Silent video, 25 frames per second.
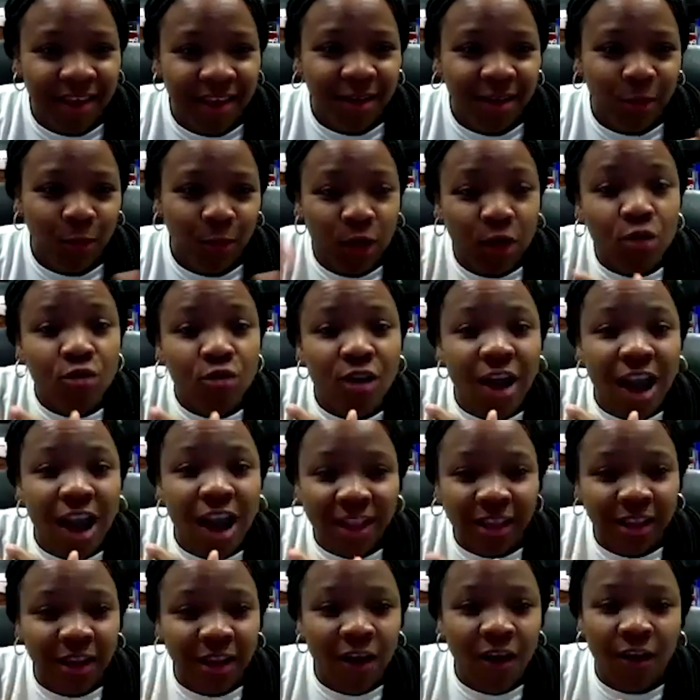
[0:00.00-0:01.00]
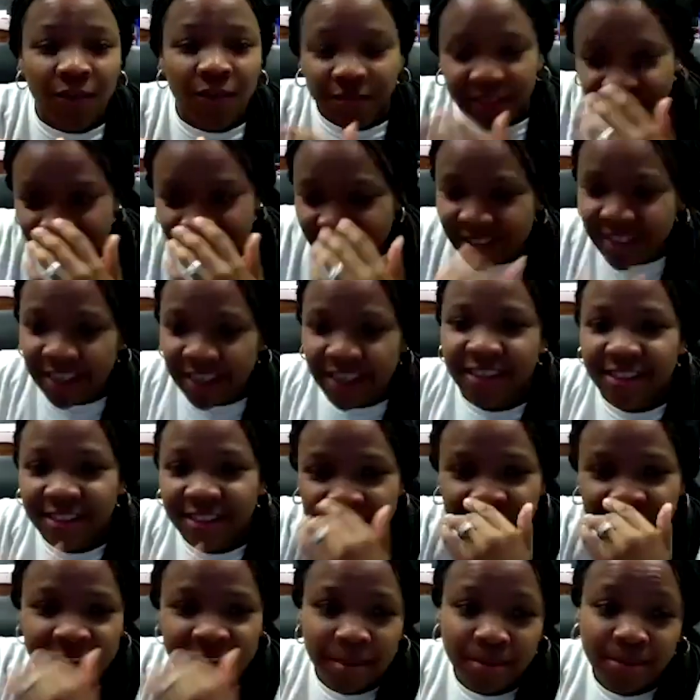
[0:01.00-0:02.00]
We'll rattle off
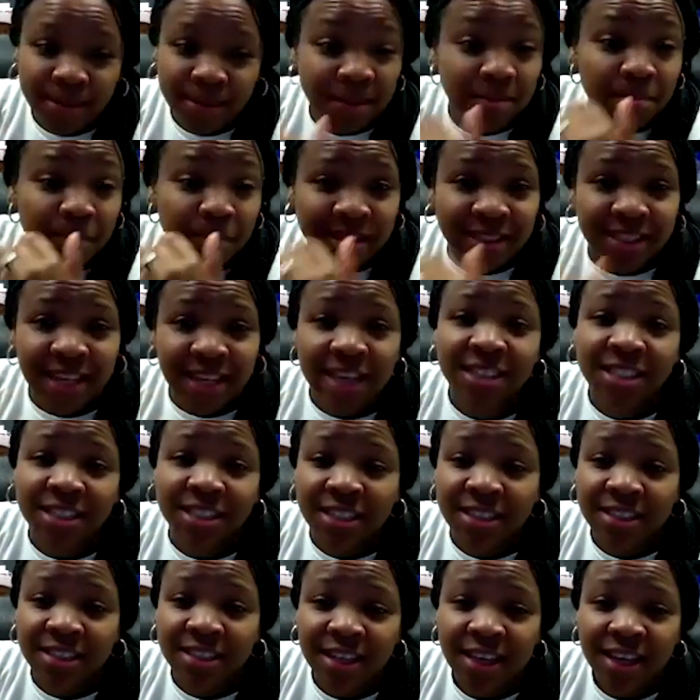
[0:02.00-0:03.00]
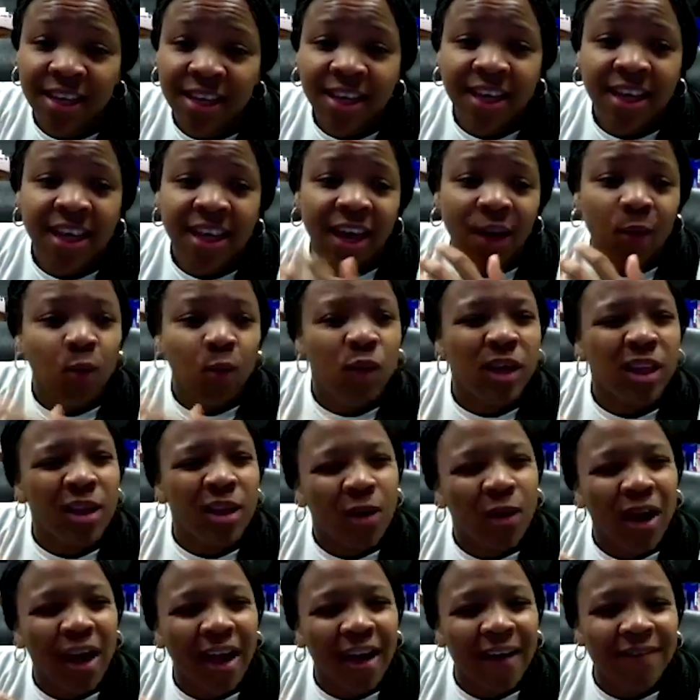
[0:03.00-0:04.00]
6 empty possessions and we
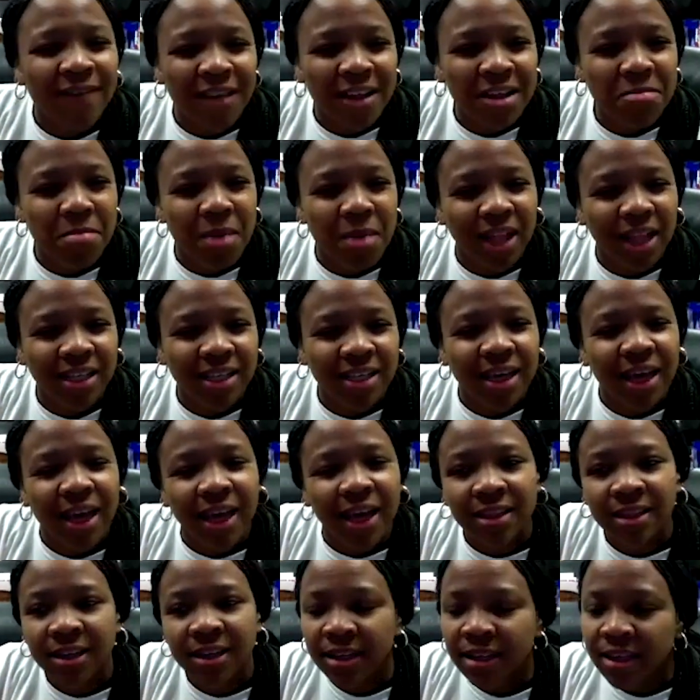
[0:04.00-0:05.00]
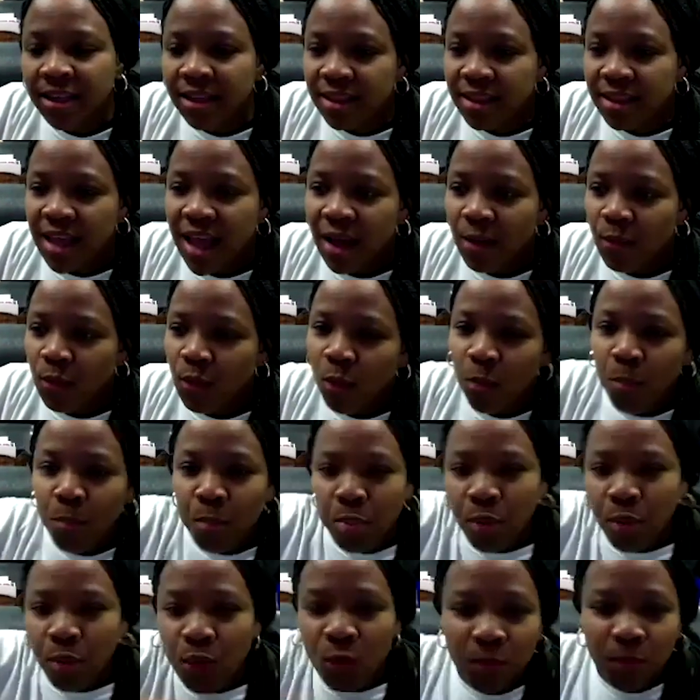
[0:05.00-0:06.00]
don't have anybody yet that will
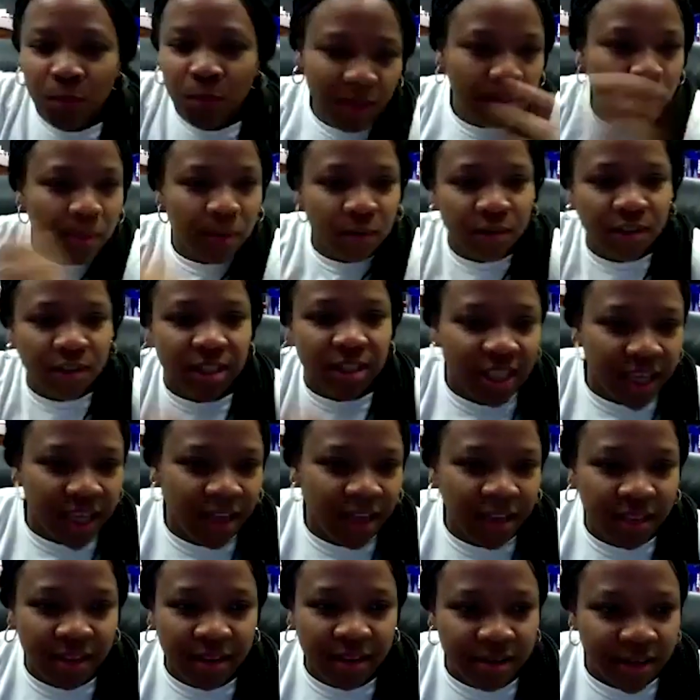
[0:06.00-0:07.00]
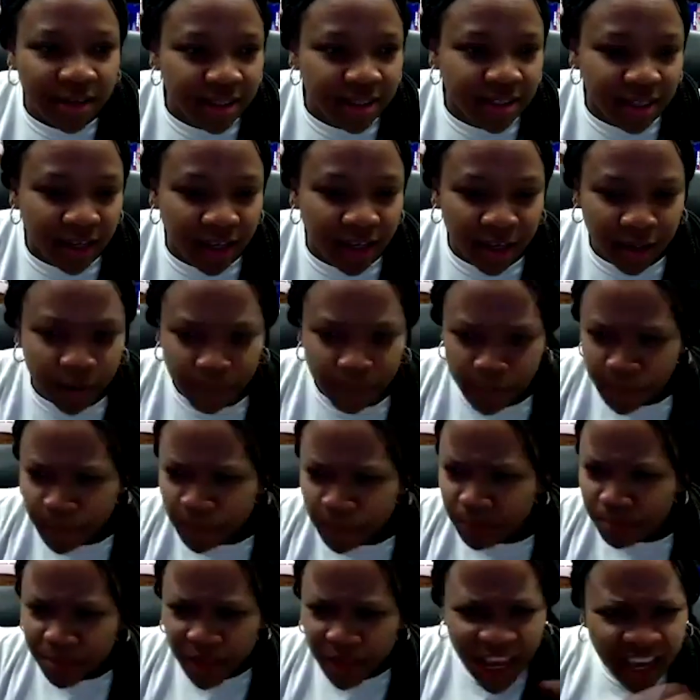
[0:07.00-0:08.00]
pull people together and say,
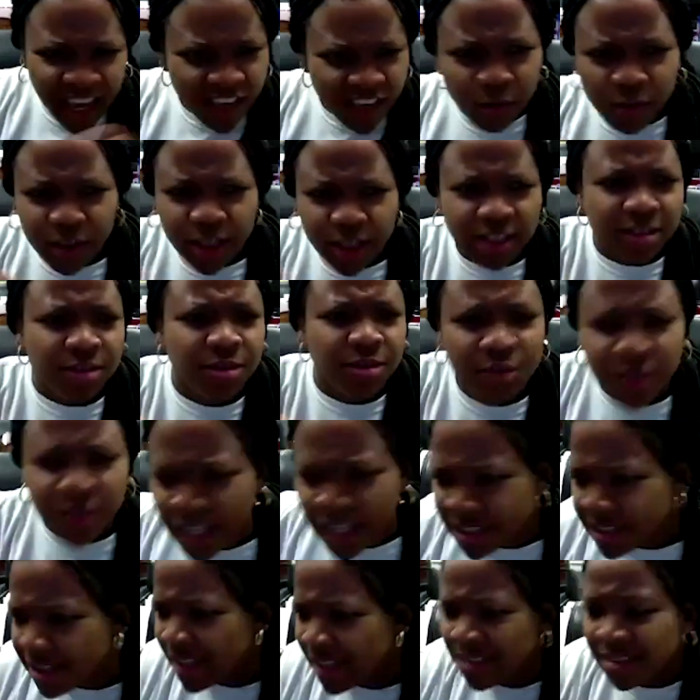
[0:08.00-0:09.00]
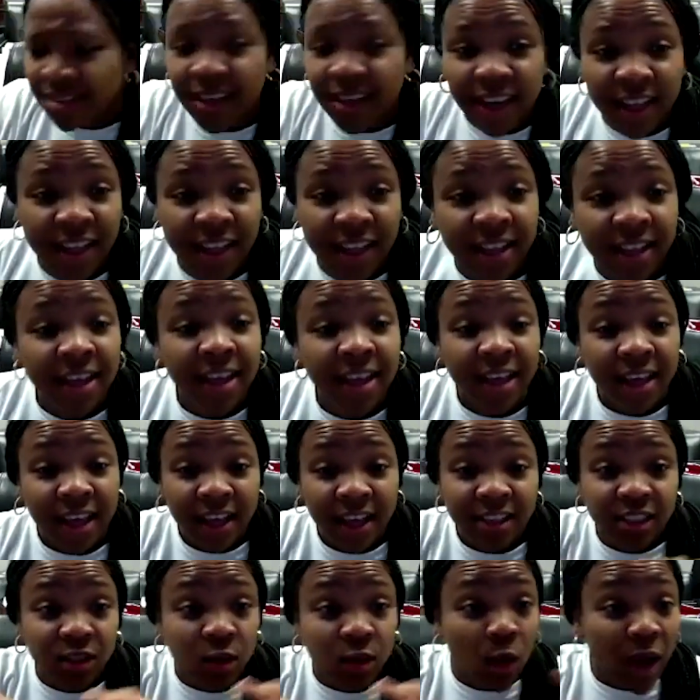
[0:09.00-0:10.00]
hey, you need to do this, let's get it.
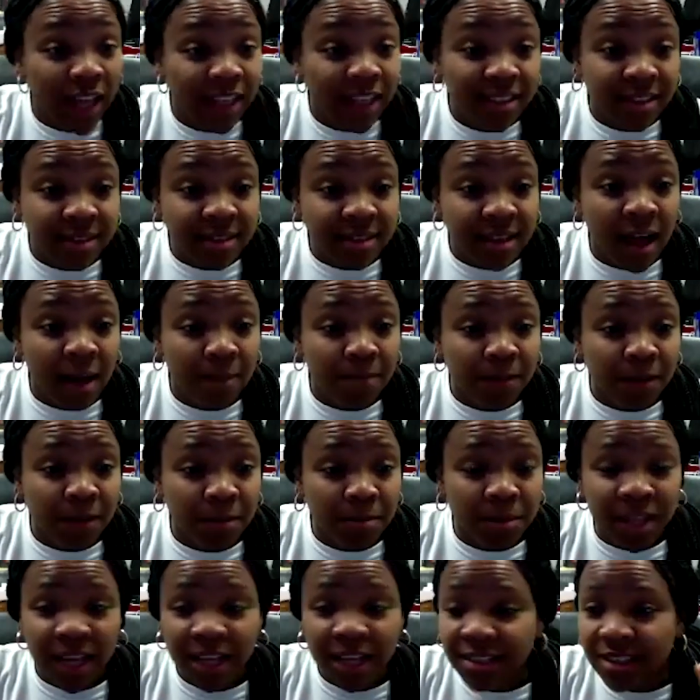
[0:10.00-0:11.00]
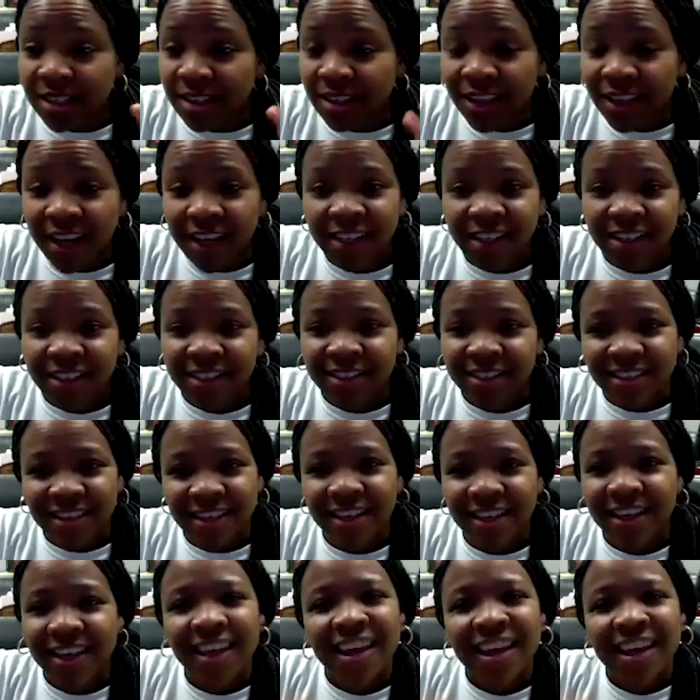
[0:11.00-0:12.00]
And so I stopped them and I said, ladies,
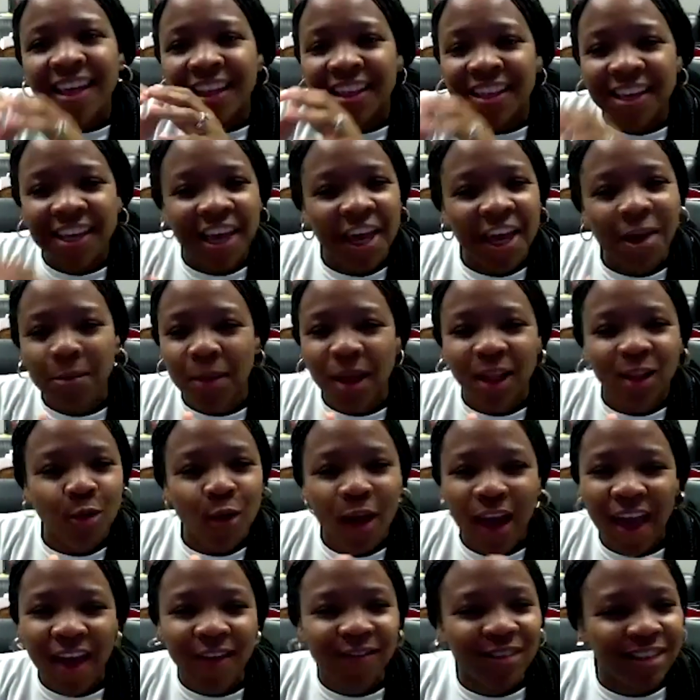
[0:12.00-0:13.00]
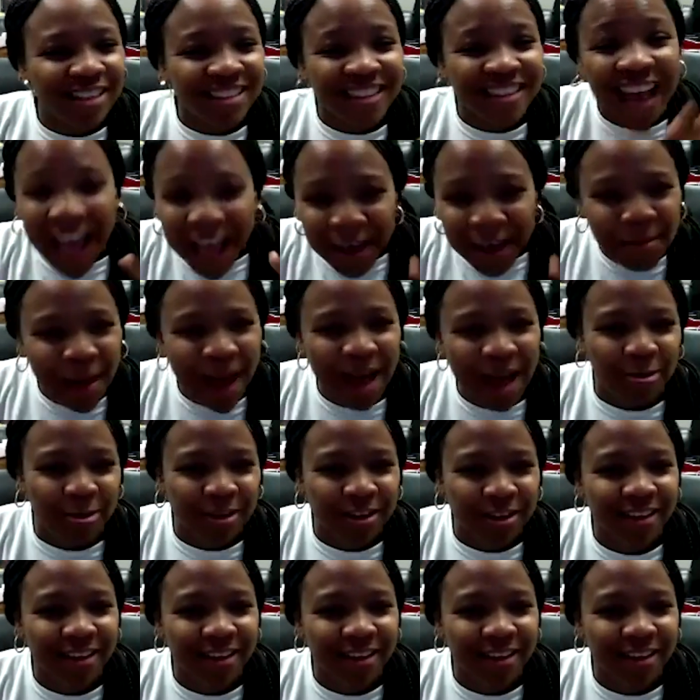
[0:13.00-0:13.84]
see, in the game, I don't have a timeout.